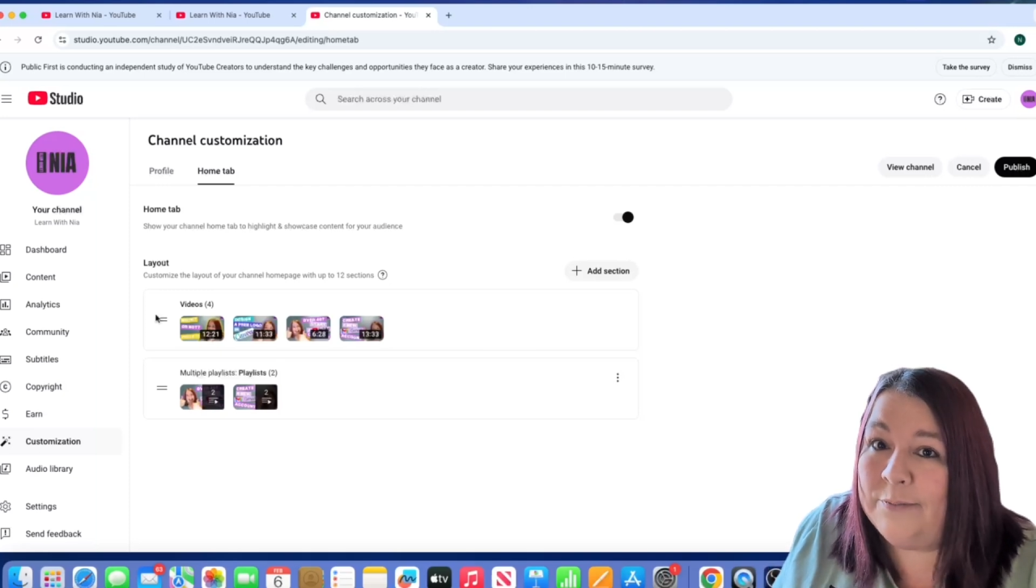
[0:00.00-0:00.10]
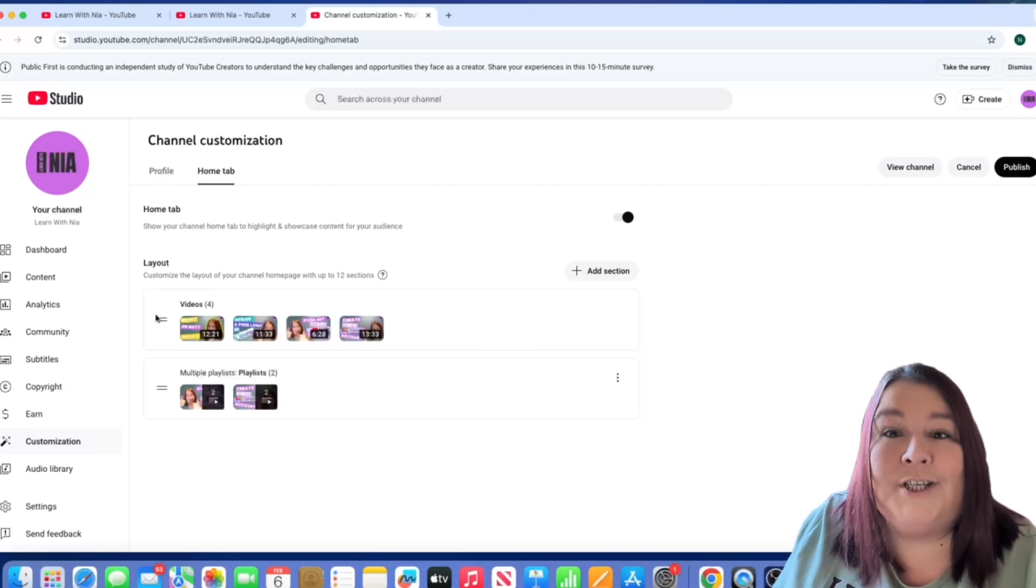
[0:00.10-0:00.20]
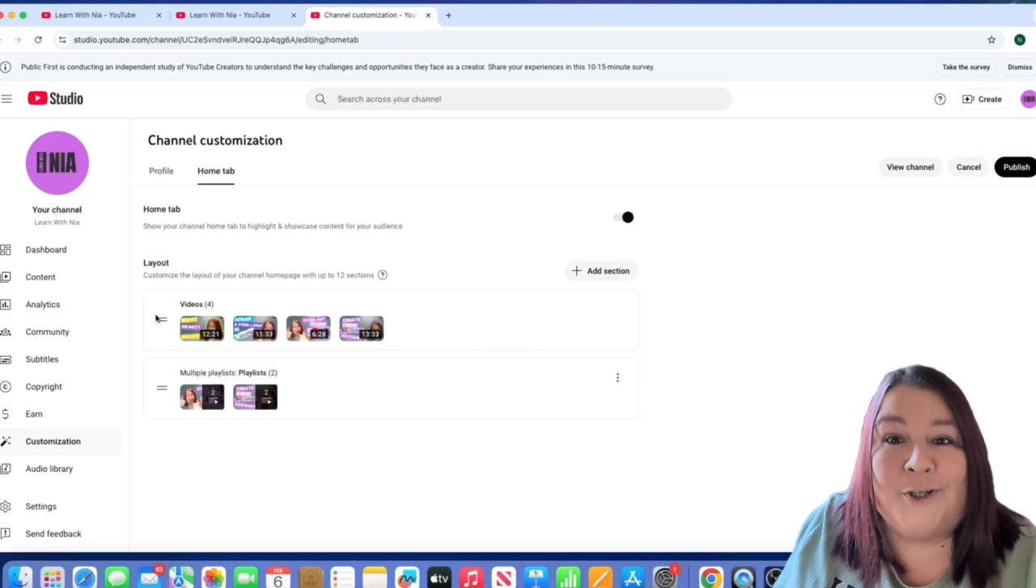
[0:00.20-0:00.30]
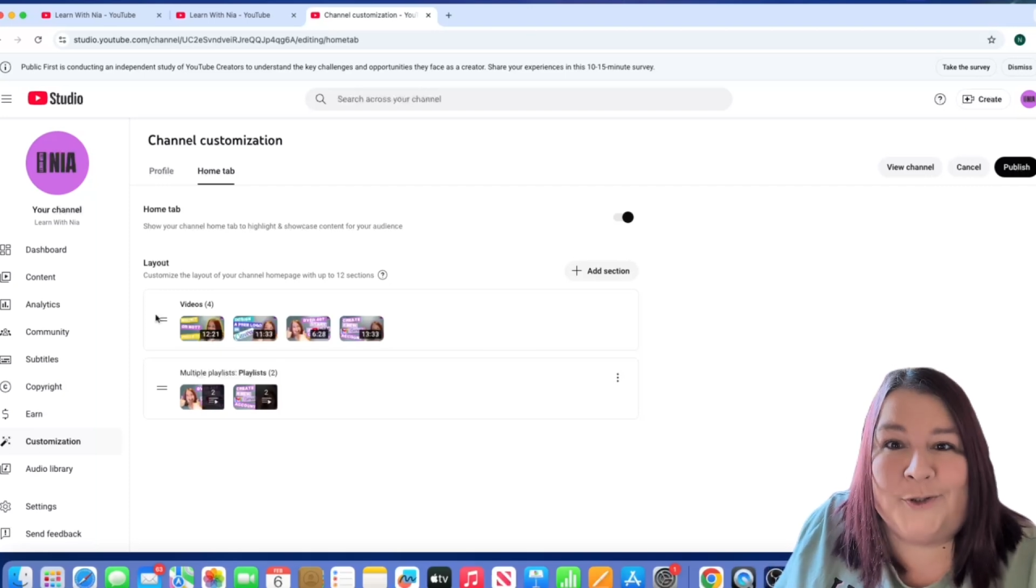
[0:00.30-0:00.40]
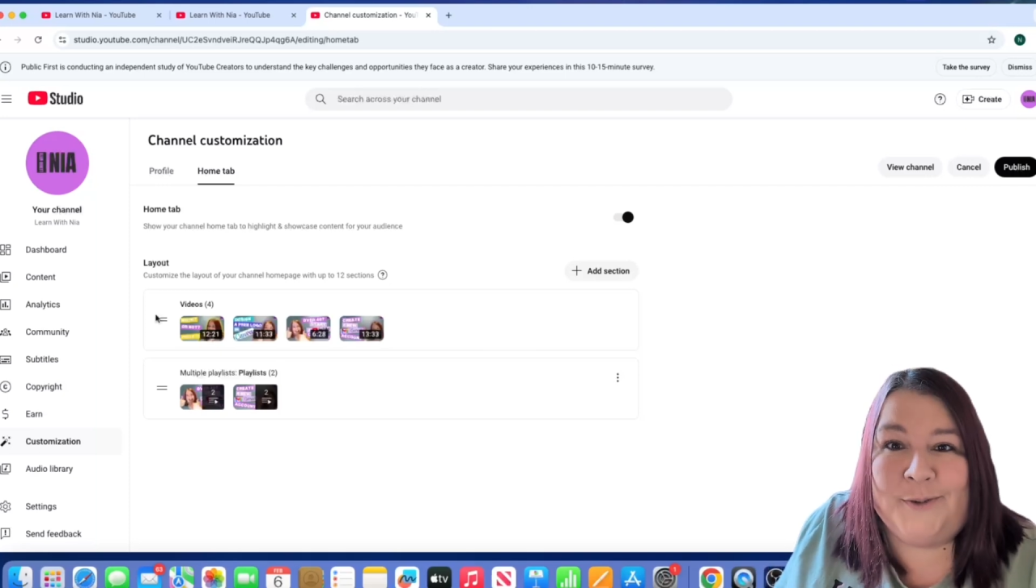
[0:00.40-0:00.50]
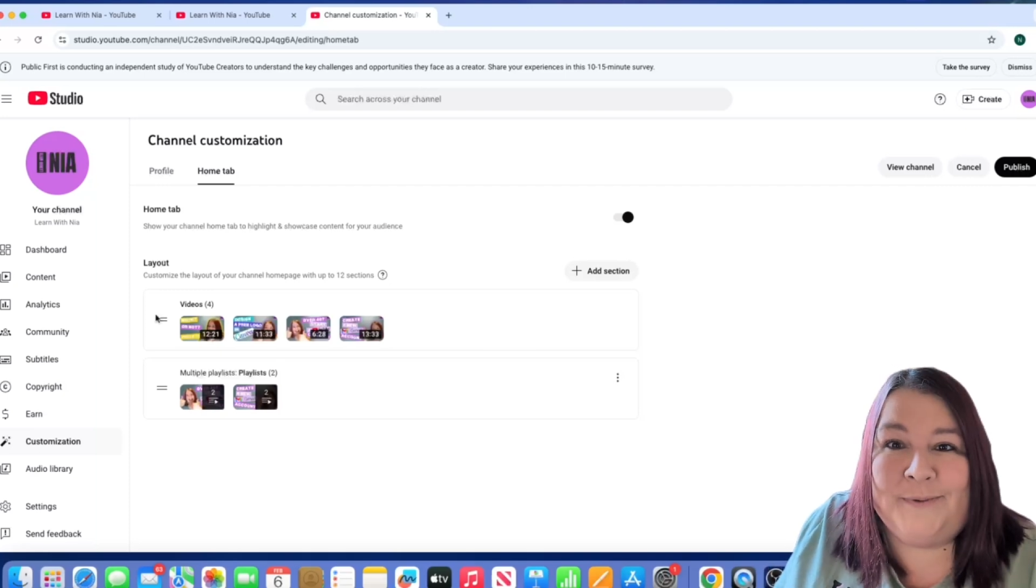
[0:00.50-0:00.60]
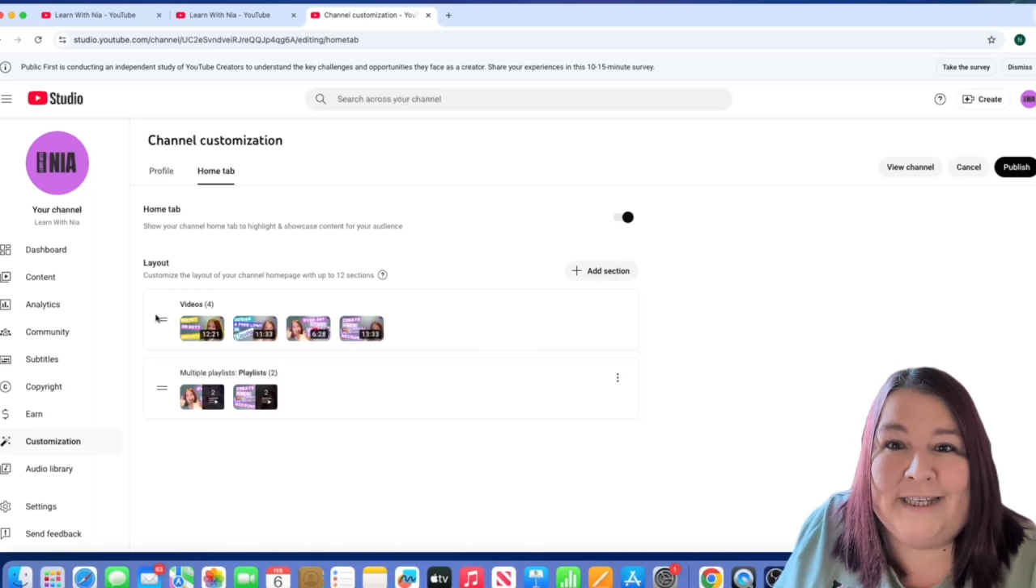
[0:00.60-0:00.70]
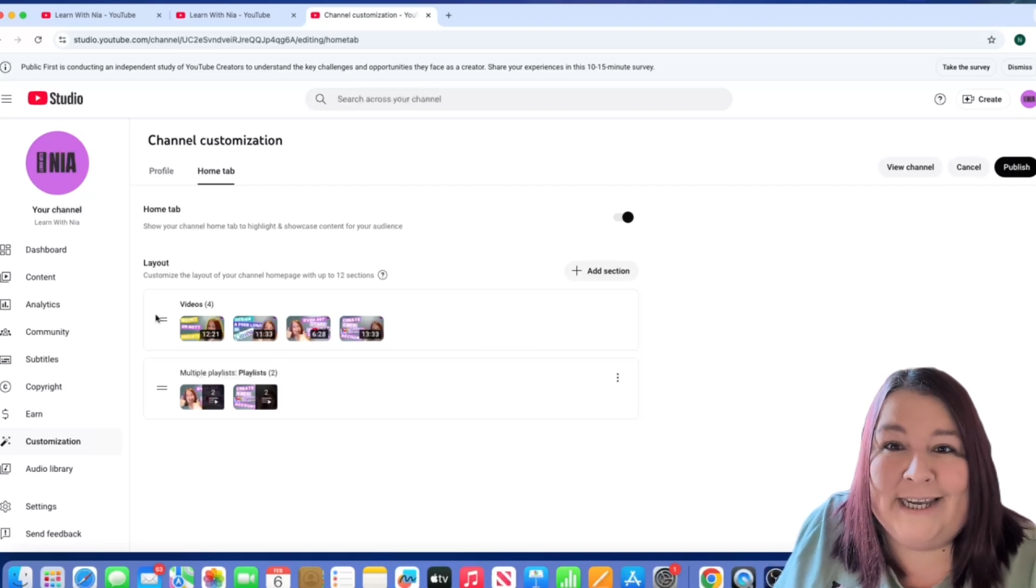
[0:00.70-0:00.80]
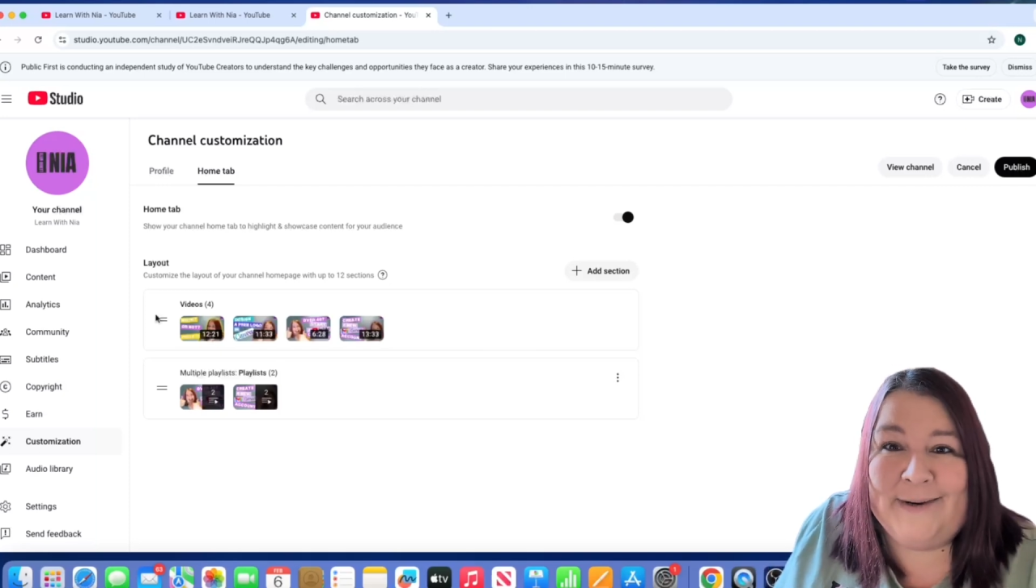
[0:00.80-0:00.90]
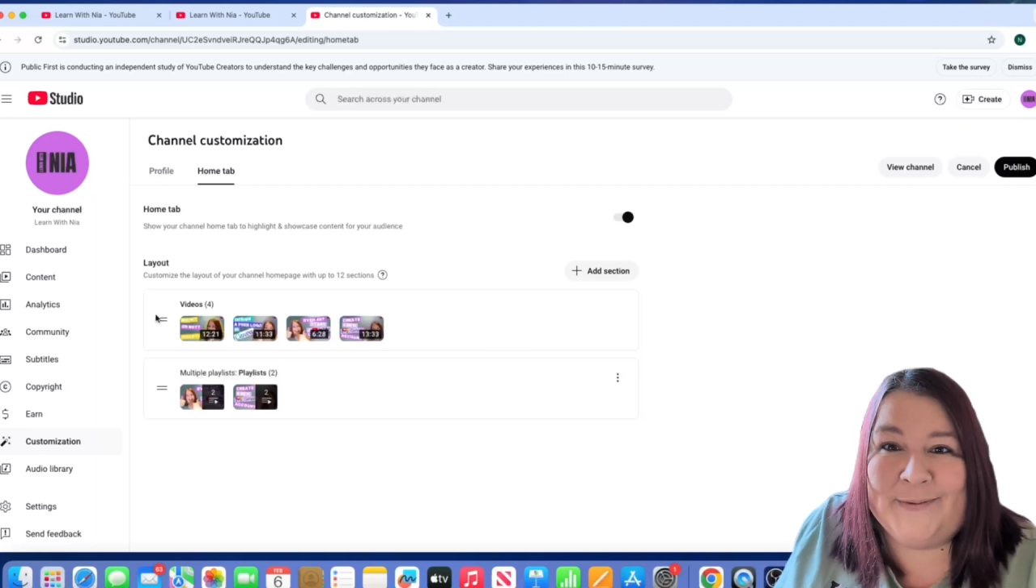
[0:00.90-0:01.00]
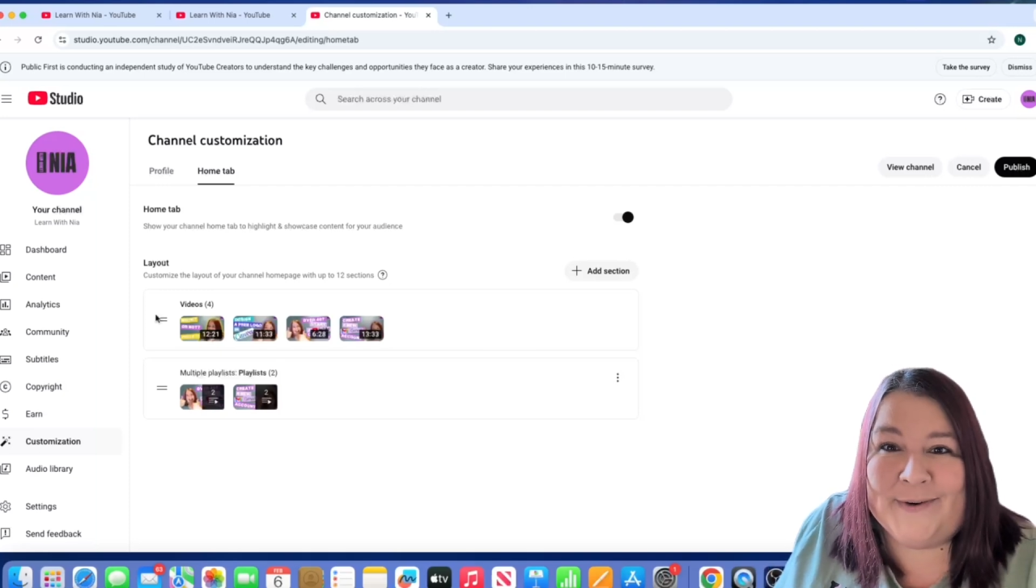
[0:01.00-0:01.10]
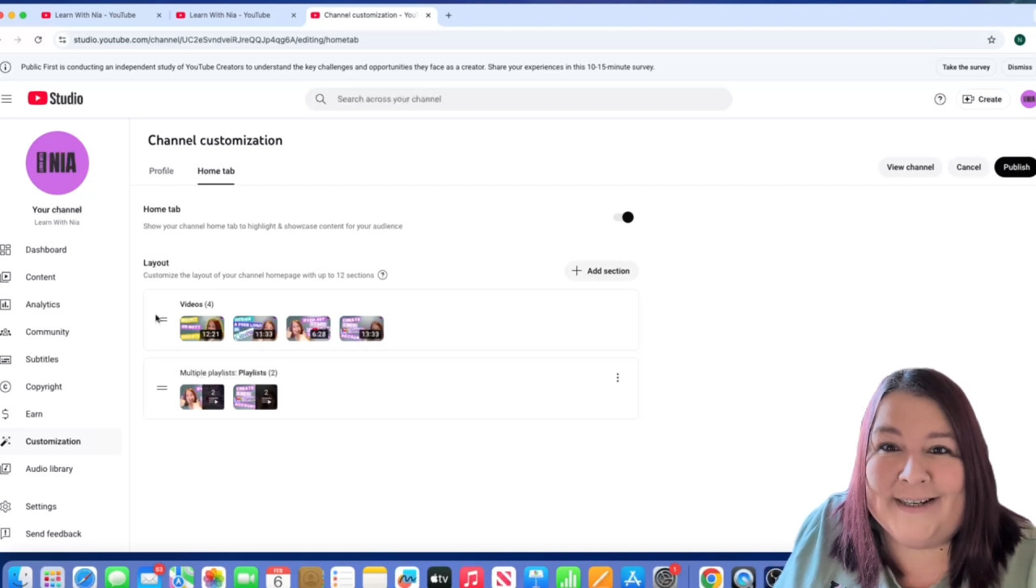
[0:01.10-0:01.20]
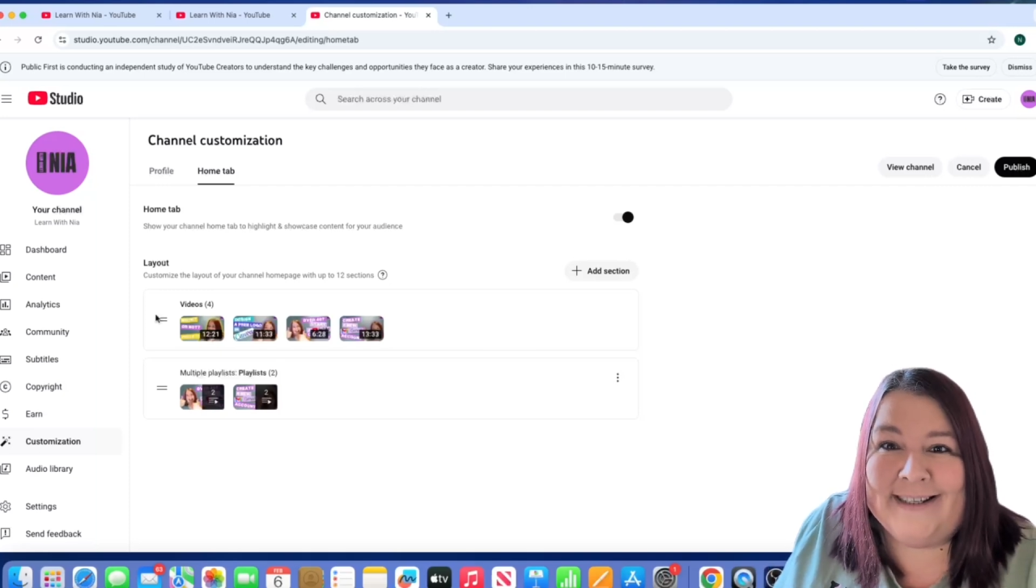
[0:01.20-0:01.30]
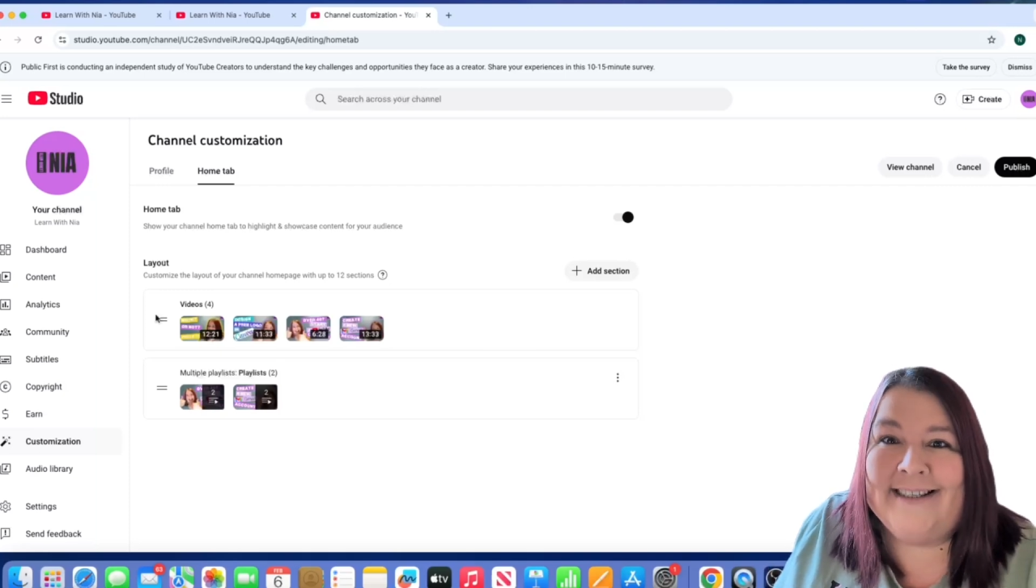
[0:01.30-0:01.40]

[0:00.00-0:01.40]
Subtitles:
which could be you.